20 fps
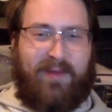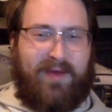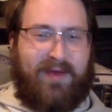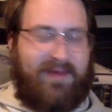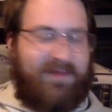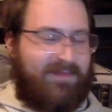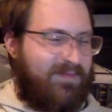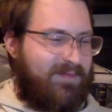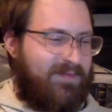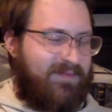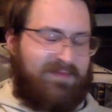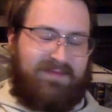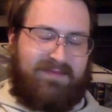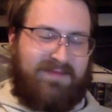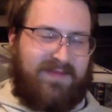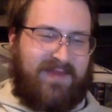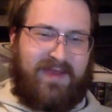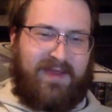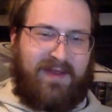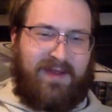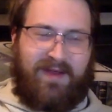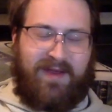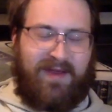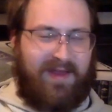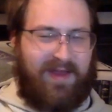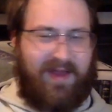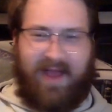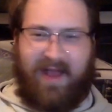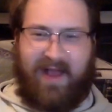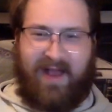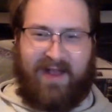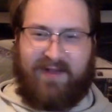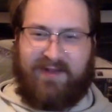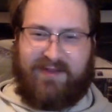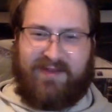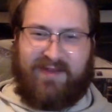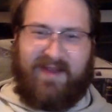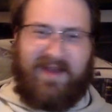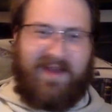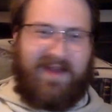But yeah, I just